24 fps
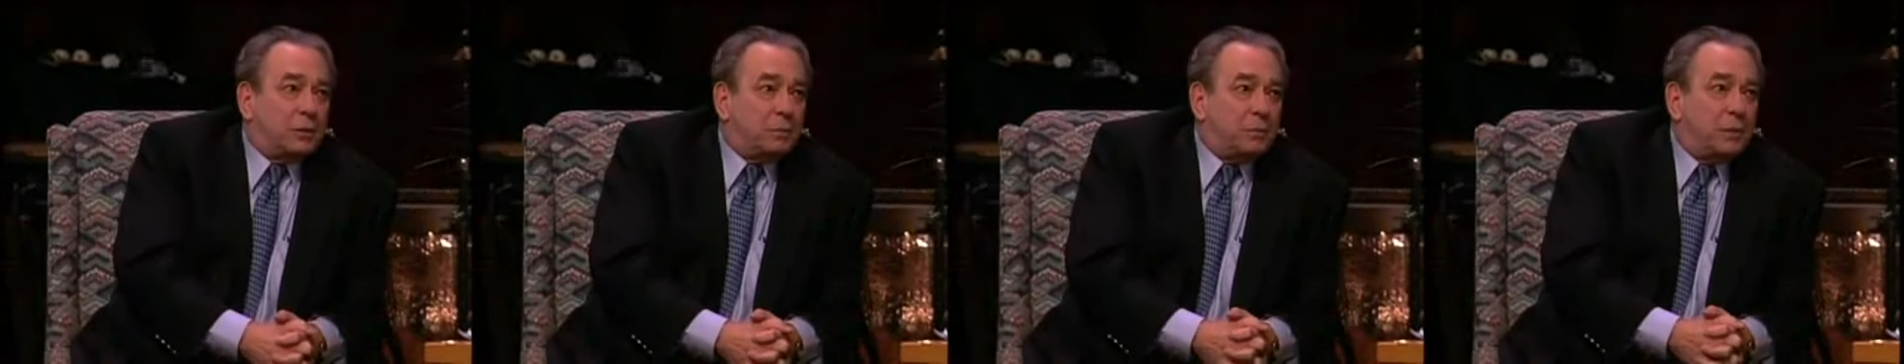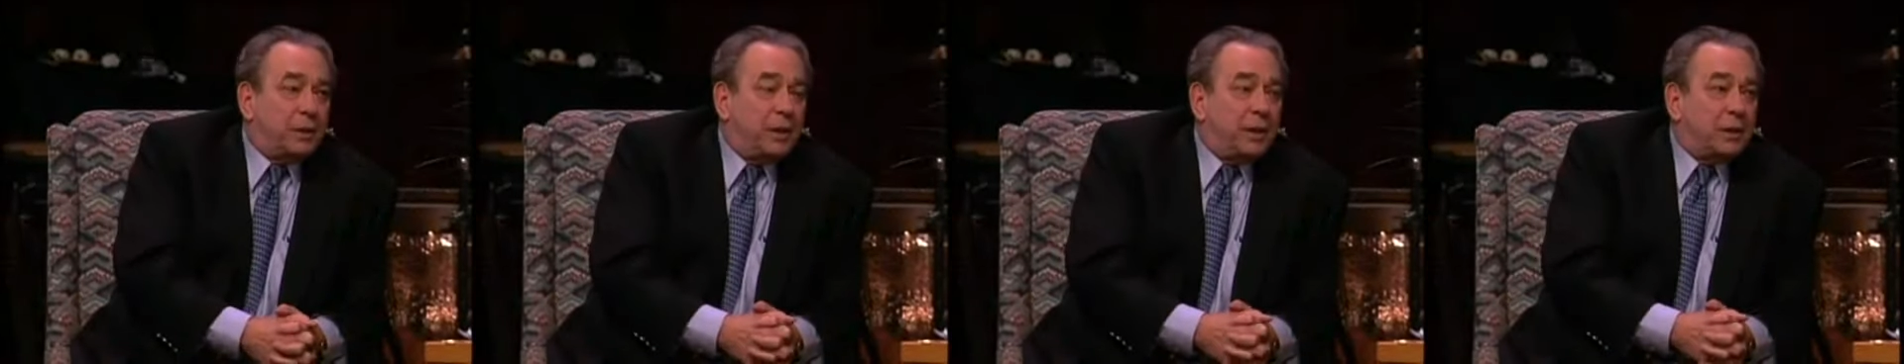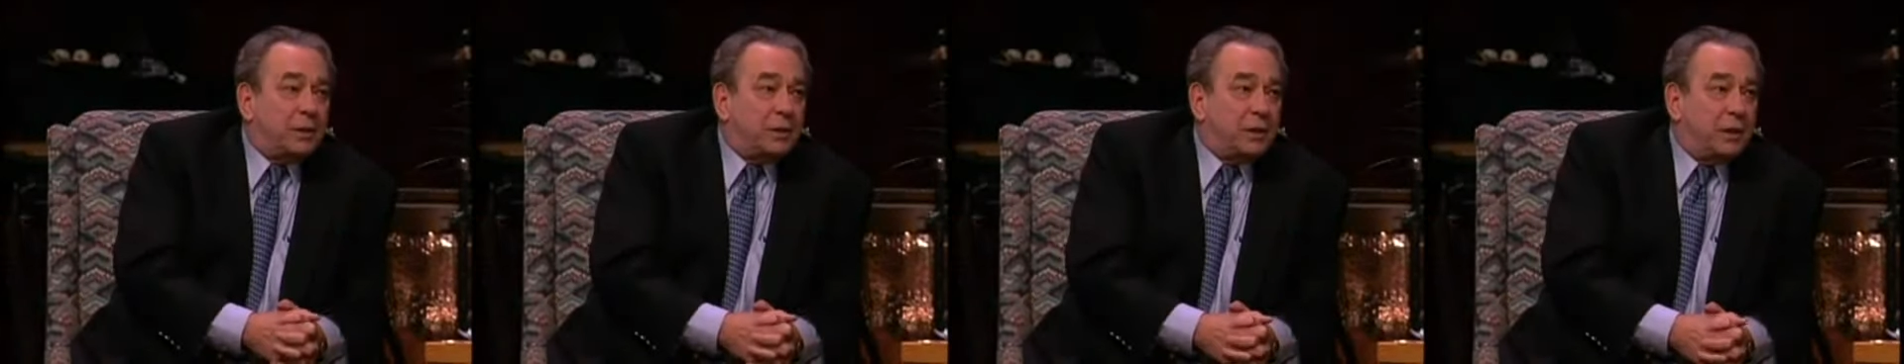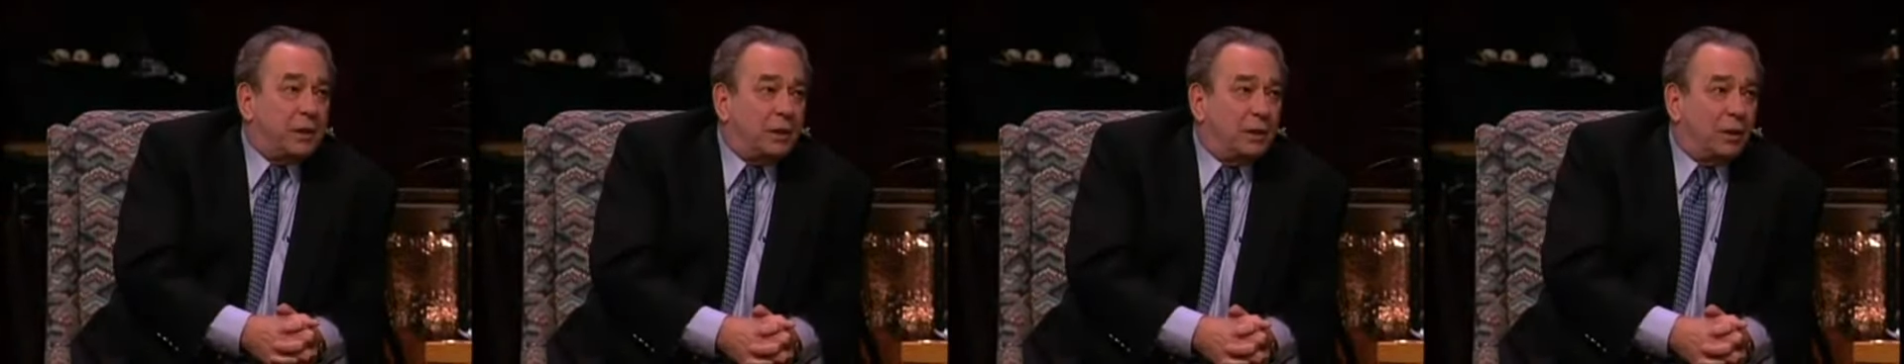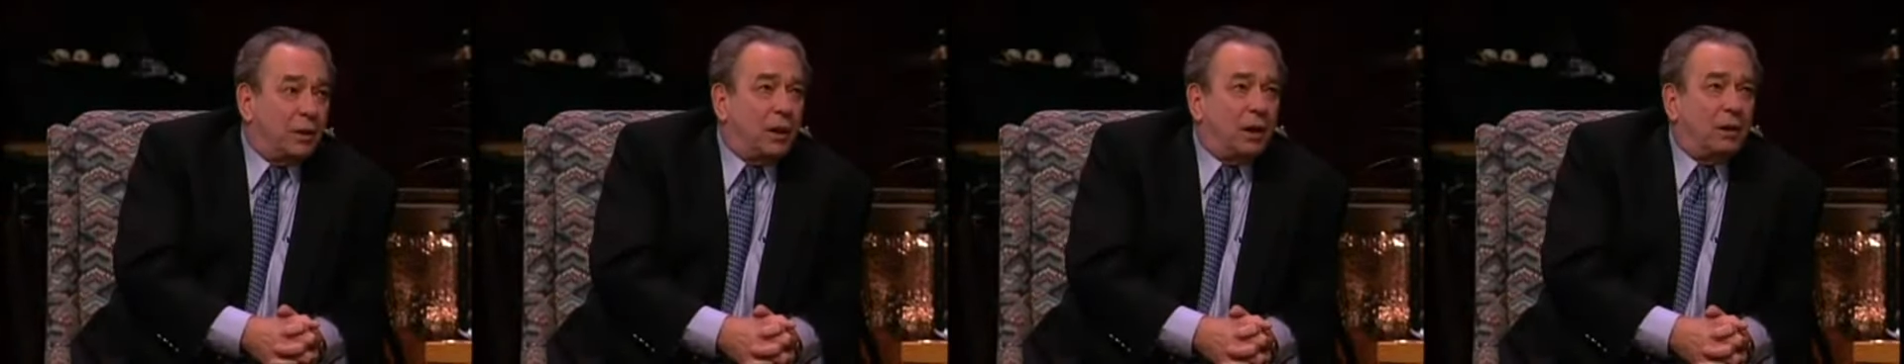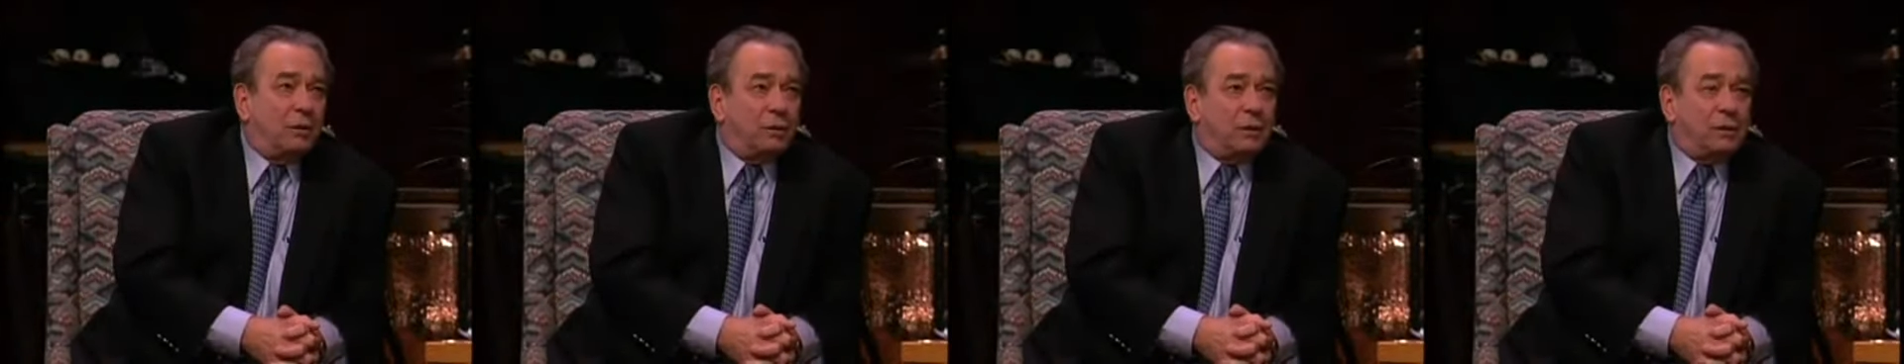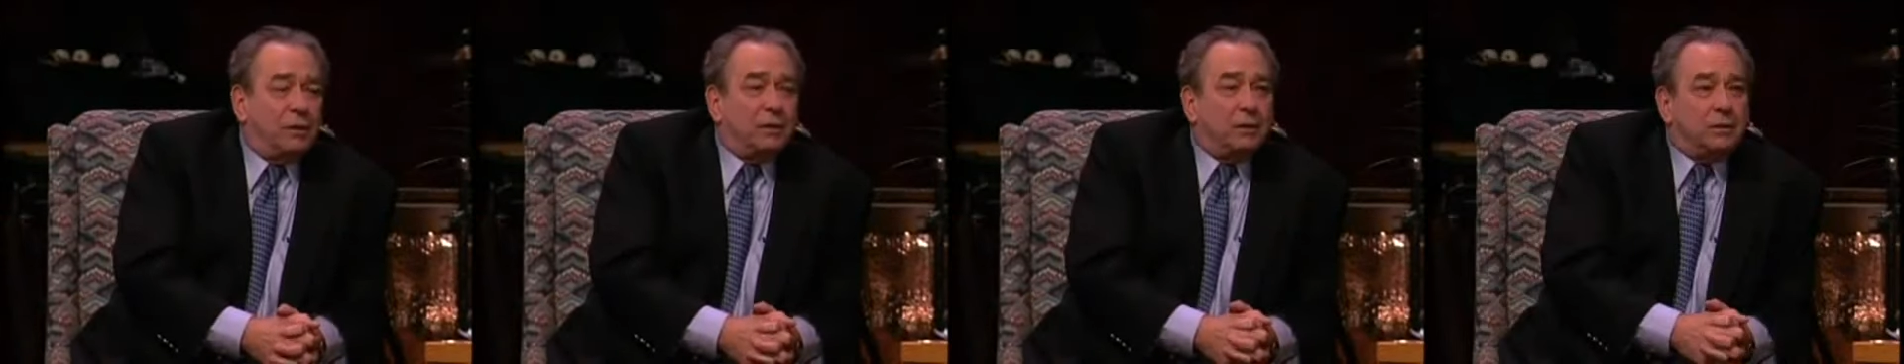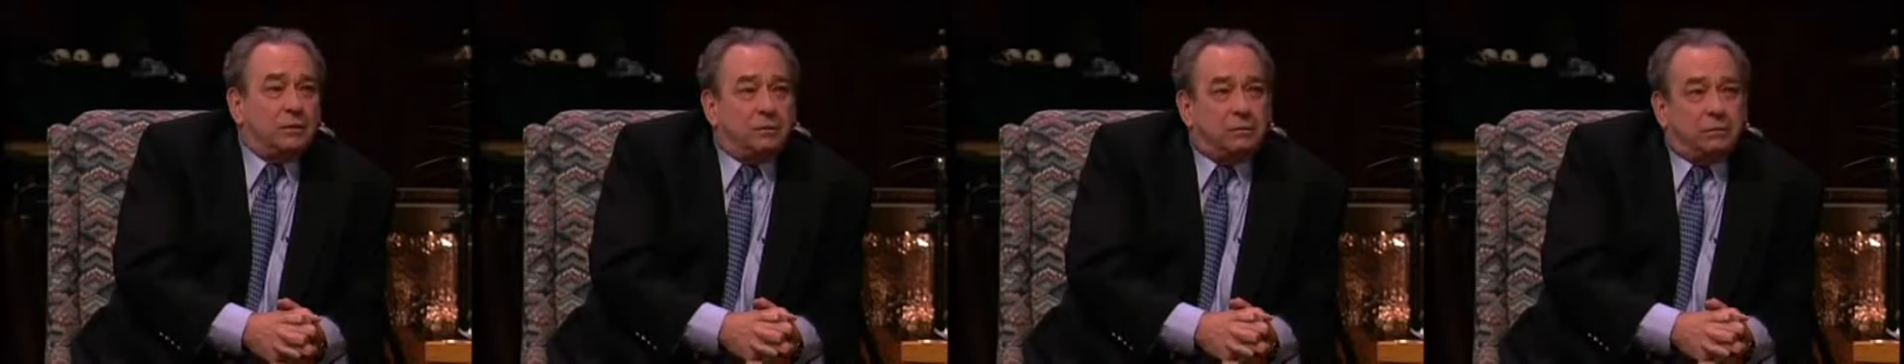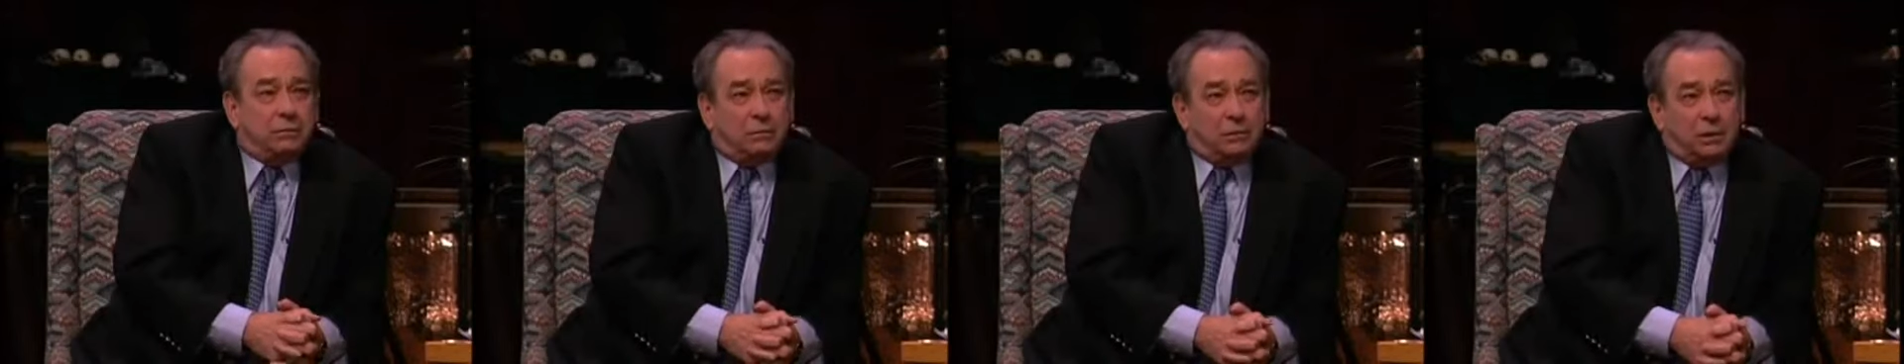PhD in Harvard, who